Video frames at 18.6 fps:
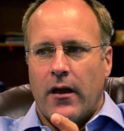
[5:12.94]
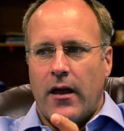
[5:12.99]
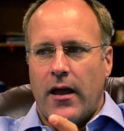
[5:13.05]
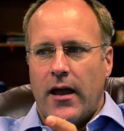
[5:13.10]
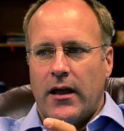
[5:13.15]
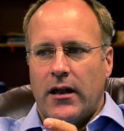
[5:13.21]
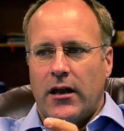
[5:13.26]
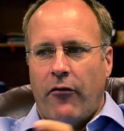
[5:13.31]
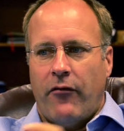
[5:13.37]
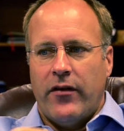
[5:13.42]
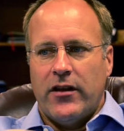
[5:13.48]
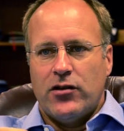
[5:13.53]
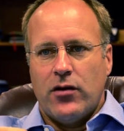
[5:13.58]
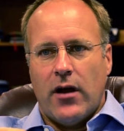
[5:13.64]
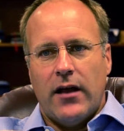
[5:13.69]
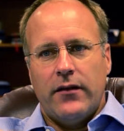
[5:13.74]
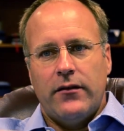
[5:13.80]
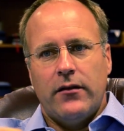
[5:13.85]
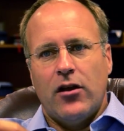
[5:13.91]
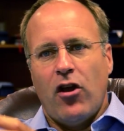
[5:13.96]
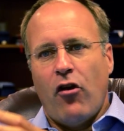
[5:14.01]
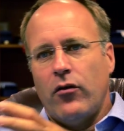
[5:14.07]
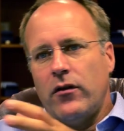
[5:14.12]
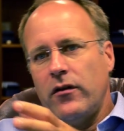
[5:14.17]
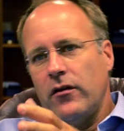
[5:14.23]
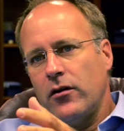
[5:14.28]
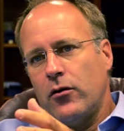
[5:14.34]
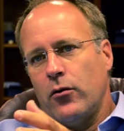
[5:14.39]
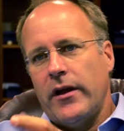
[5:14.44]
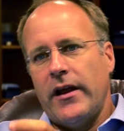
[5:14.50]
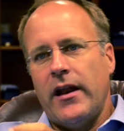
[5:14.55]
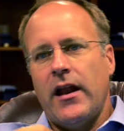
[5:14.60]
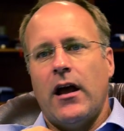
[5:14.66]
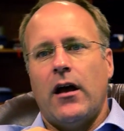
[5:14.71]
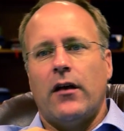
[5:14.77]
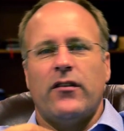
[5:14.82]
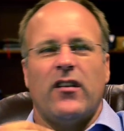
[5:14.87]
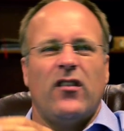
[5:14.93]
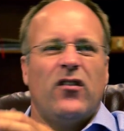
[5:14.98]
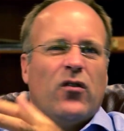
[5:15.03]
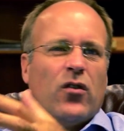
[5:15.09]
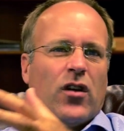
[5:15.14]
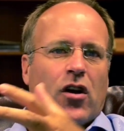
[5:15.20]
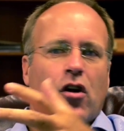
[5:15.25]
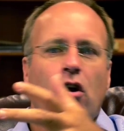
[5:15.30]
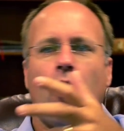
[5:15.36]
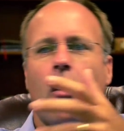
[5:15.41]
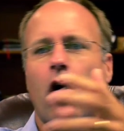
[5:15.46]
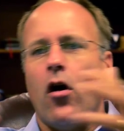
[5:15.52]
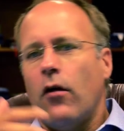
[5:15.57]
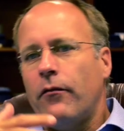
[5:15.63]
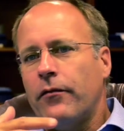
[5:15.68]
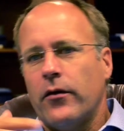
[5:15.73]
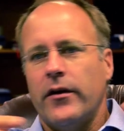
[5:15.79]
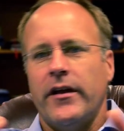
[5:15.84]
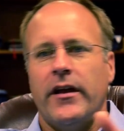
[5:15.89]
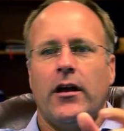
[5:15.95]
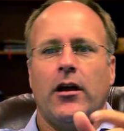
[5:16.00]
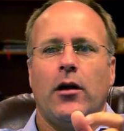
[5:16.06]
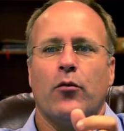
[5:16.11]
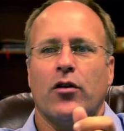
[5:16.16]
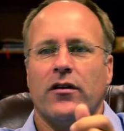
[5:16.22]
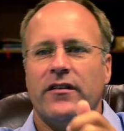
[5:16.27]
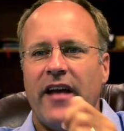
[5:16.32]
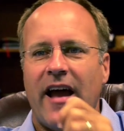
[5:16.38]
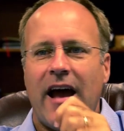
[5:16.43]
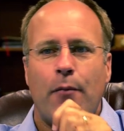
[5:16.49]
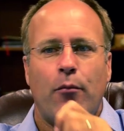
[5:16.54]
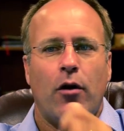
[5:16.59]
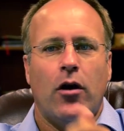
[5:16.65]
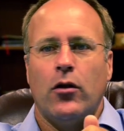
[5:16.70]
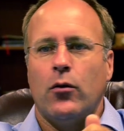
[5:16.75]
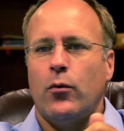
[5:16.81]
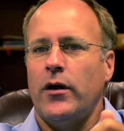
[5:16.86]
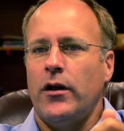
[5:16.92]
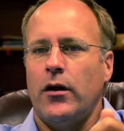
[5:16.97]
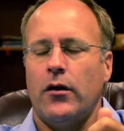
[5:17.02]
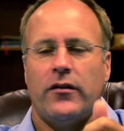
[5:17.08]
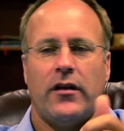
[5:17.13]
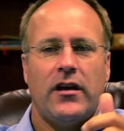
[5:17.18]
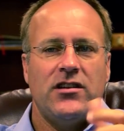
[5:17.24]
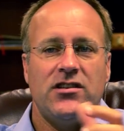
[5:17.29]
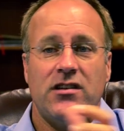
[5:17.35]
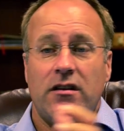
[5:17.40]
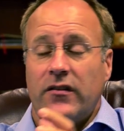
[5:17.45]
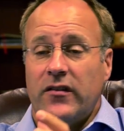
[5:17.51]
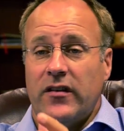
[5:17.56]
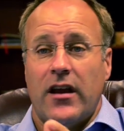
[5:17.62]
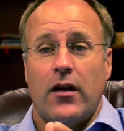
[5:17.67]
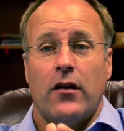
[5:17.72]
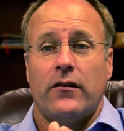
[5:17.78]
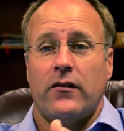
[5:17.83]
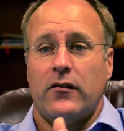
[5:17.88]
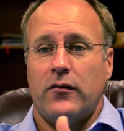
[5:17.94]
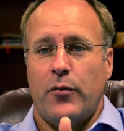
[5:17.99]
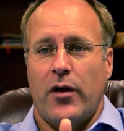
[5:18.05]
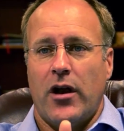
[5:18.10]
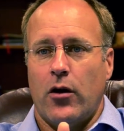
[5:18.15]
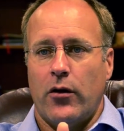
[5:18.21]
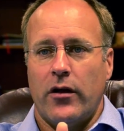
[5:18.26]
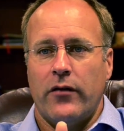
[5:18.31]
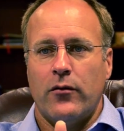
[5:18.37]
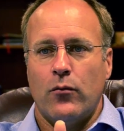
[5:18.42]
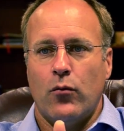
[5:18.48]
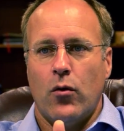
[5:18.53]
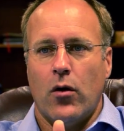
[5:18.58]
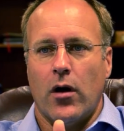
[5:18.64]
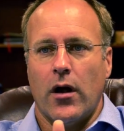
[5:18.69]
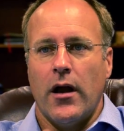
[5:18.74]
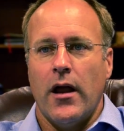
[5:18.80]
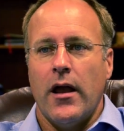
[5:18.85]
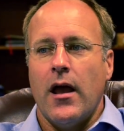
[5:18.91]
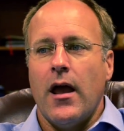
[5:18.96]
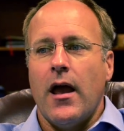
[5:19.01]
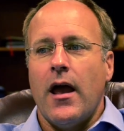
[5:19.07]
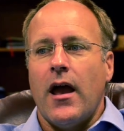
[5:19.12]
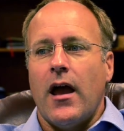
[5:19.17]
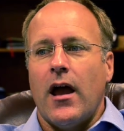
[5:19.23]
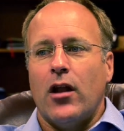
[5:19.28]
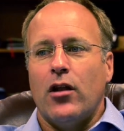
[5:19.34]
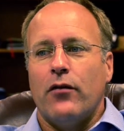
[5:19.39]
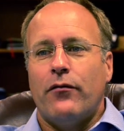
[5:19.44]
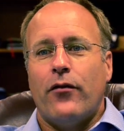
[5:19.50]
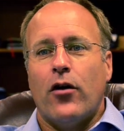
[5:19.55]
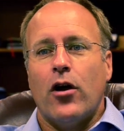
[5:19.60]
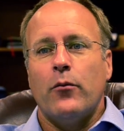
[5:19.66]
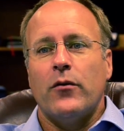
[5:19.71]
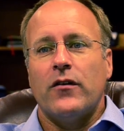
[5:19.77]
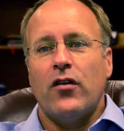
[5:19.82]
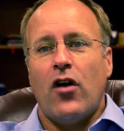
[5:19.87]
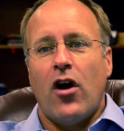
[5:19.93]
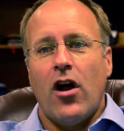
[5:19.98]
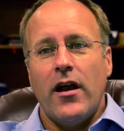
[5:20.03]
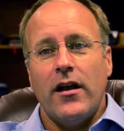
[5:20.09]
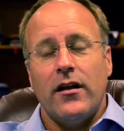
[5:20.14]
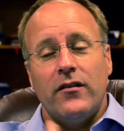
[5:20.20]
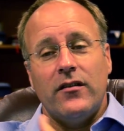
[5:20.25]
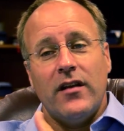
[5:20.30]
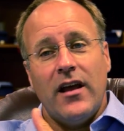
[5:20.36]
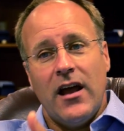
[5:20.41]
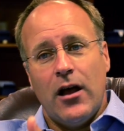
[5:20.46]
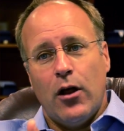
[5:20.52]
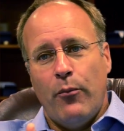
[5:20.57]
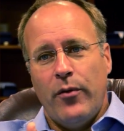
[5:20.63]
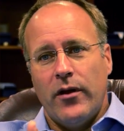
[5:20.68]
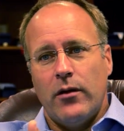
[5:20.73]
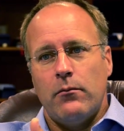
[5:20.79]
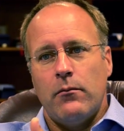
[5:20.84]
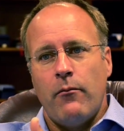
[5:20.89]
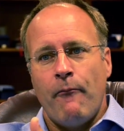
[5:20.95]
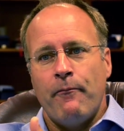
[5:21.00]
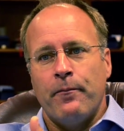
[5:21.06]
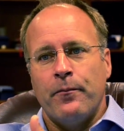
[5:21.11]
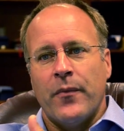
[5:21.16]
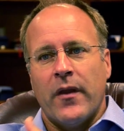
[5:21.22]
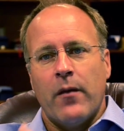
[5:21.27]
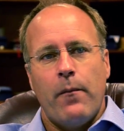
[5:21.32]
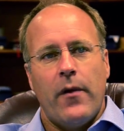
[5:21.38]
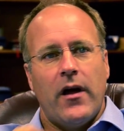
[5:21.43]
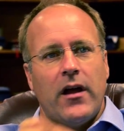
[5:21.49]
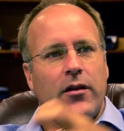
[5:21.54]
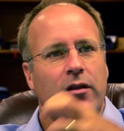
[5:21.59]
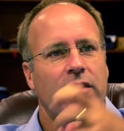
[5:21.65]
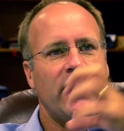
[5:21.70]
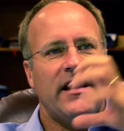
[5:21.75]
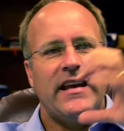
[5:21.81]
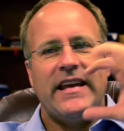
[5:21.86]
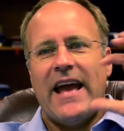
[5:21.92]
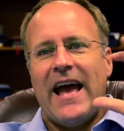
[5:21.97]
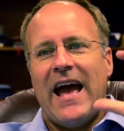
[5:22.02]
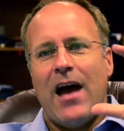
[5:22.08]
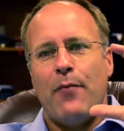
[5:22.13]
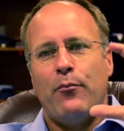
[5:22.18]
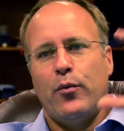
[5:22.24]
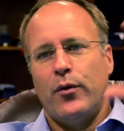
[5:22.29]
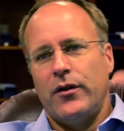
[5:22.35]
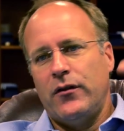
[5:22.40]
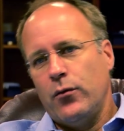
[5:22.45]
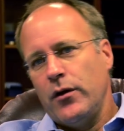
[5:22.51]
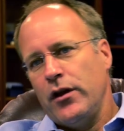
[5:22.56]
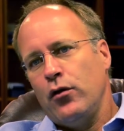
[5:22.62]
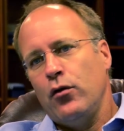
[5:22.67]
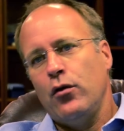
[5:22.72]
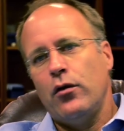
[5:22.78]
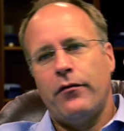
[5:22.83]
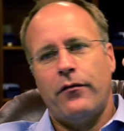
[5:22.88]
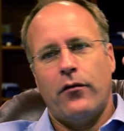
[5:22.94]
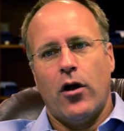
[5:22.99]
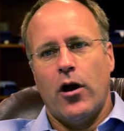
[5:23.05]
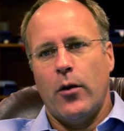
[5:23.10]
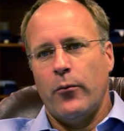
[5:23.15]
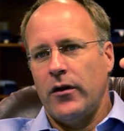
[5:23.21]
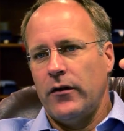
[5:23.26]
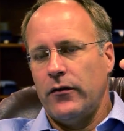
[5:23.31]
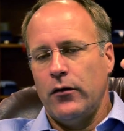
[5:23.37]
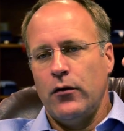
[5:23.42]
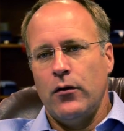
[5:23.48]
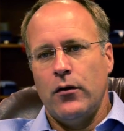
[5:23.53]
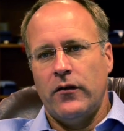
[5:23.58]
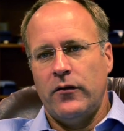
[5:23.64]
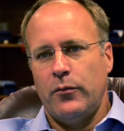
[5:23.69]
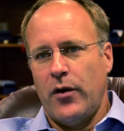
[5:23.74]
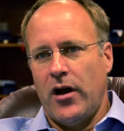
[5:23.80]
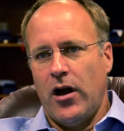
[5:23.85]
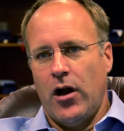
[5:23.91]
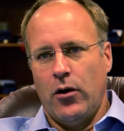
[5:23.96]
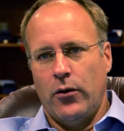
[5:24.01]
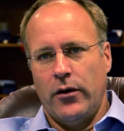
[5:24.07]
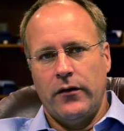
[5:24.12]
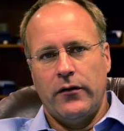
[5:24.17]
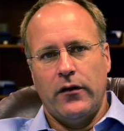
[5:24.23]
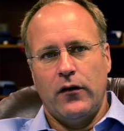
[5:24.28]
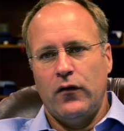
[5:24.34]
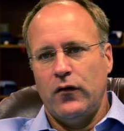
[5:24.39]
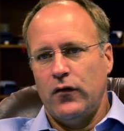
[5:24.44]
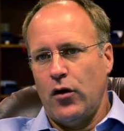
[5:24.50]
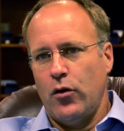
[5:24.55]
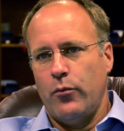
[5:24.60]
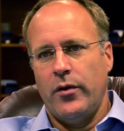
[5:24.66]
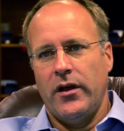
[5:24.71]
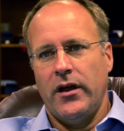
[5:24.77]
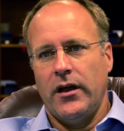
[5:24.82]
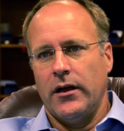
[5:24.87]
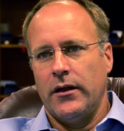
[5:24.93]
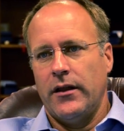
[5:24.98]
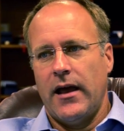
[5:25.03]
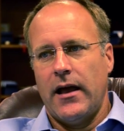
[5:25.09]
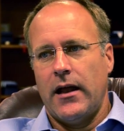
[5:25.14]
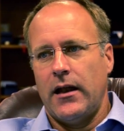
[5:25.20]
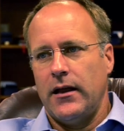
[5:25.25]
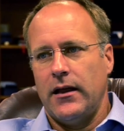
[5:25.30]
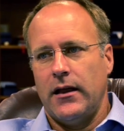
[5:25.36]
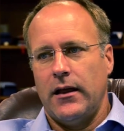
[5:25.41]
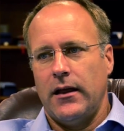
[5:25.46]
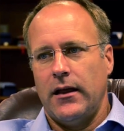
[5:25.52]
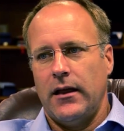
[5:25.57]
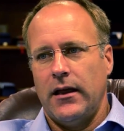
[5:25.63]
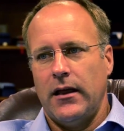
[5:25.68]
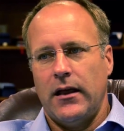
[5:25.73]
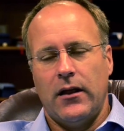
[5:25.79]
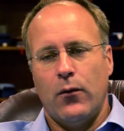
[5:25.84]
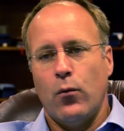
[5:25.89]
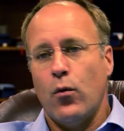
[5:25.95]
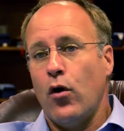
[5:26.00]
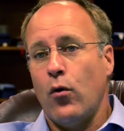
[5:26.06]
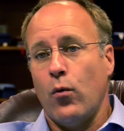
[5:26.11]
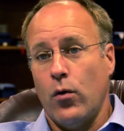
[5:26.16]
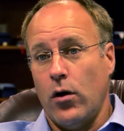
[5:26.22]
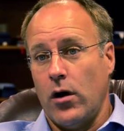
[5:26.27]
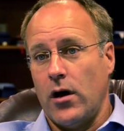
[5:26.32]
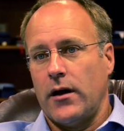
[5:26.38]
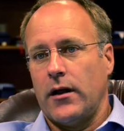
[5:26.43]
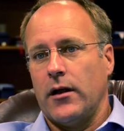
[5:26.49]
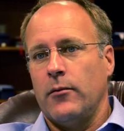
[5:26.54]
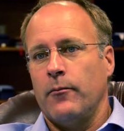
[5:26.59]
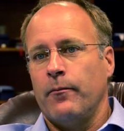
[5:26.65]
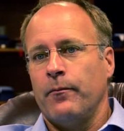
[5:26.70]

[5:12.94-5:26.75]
And if he tries to go to the greenhouse and sort of call for him or tap on the windows, it just scares the sparrow even more. And the farmer's heart is to help him, but the gap between who the farmer is and who the sparrow is so big that it won't work.